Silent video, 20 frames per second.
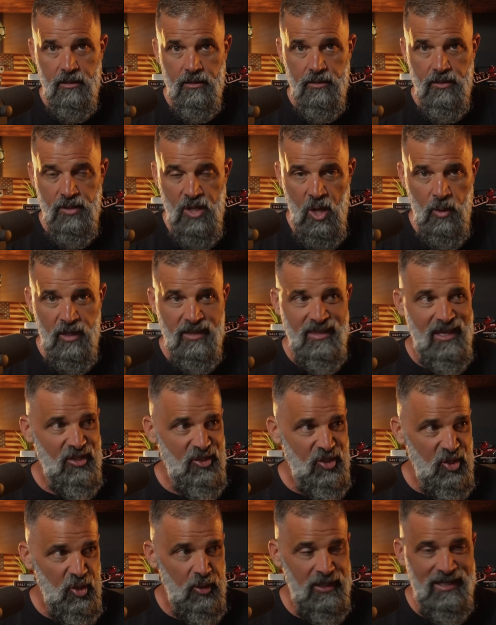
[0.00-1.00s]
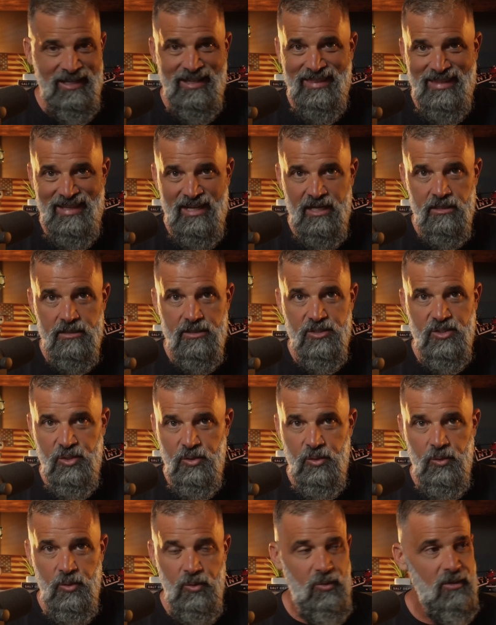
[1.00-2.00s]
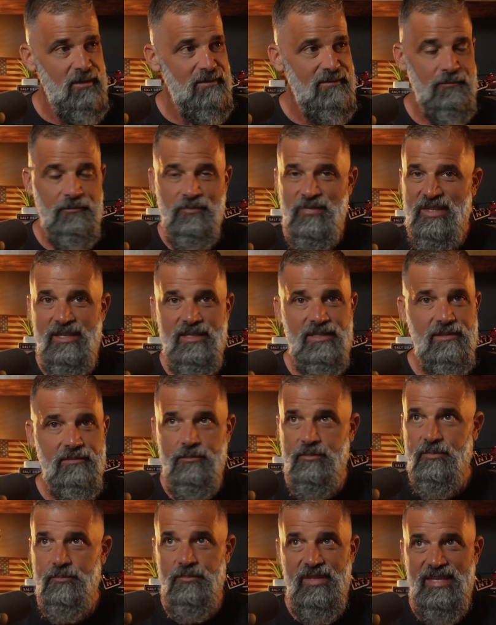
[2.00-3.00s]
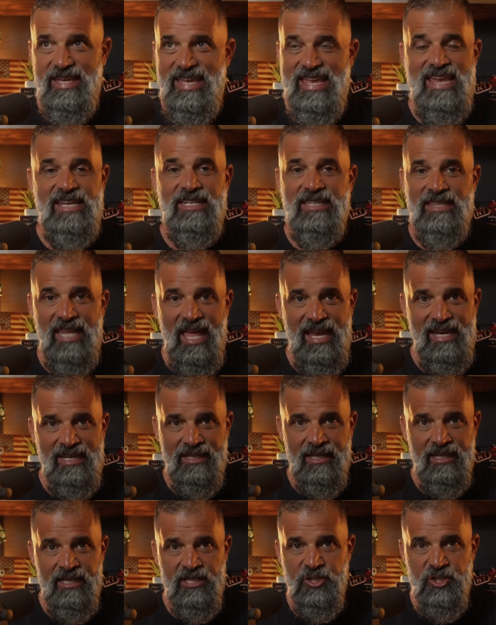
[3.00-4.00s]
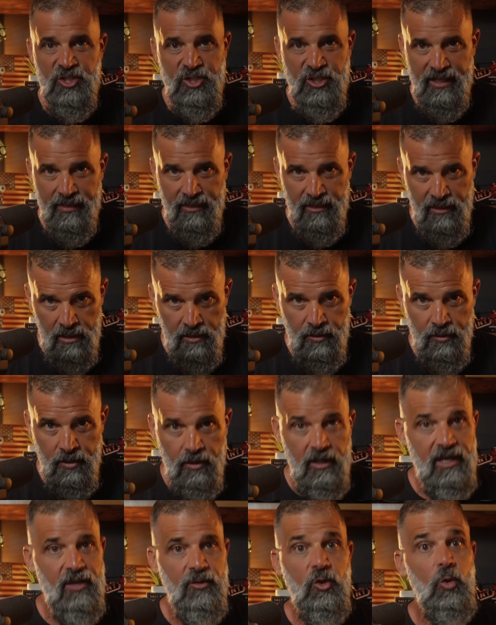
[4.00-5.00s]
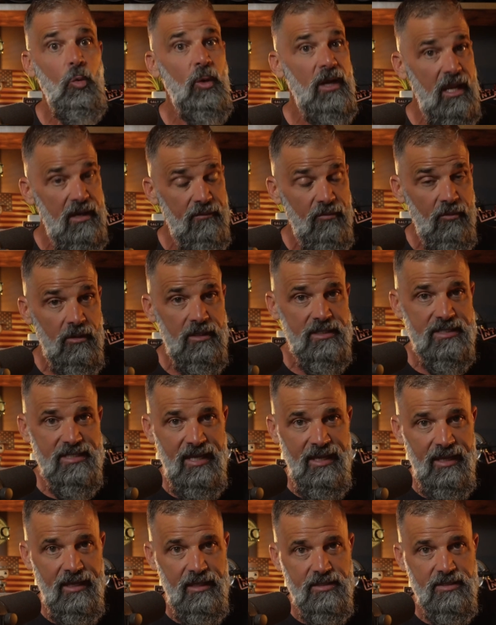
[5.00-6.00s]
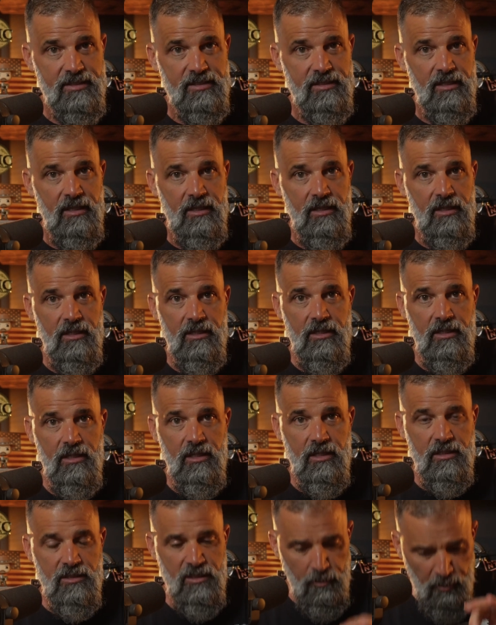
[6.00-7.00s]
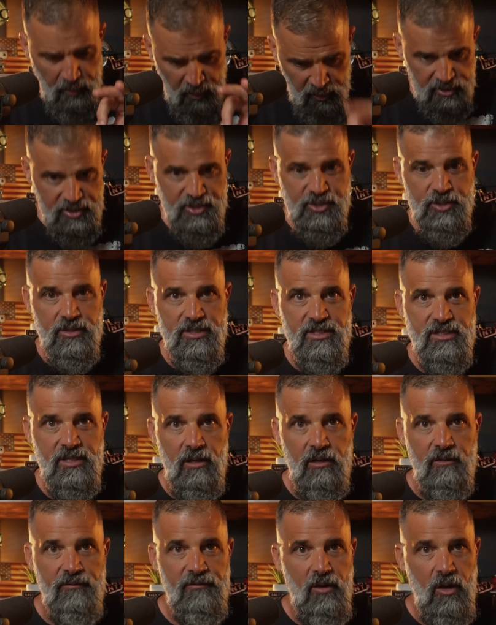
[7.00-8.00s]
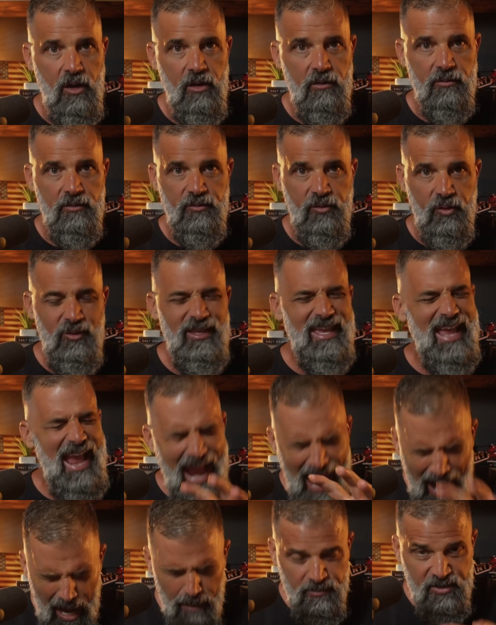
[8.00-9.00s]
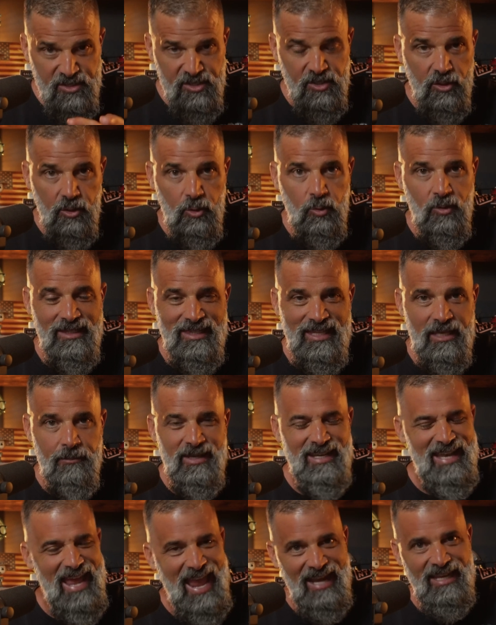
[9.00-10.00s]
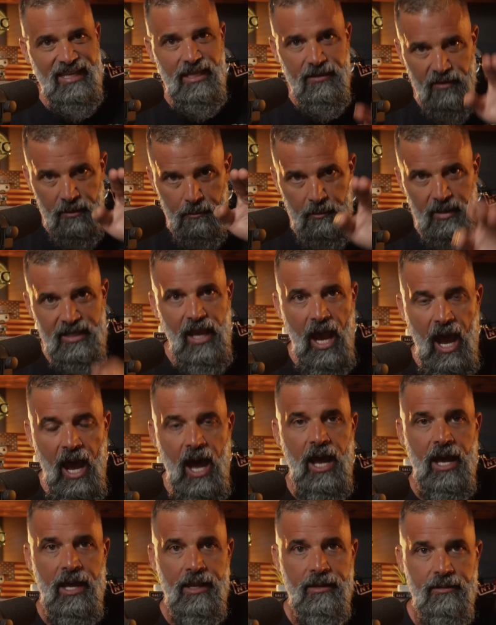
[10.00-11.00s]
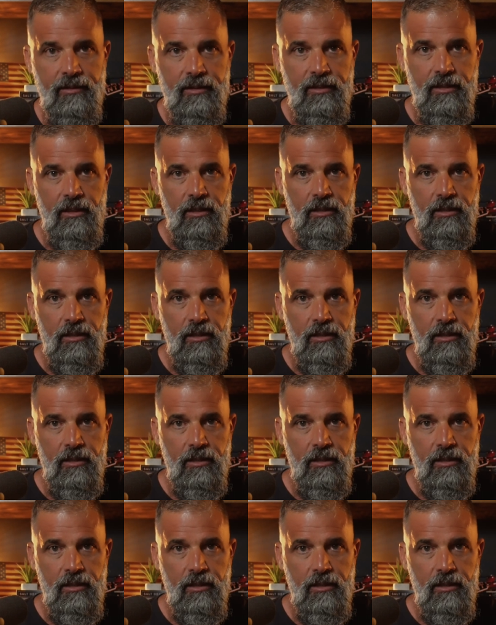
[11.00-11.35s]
knowing that you're in there to eat lightning and shit thunder and do whatever it takes to push yourself to the absolute limit and even beyond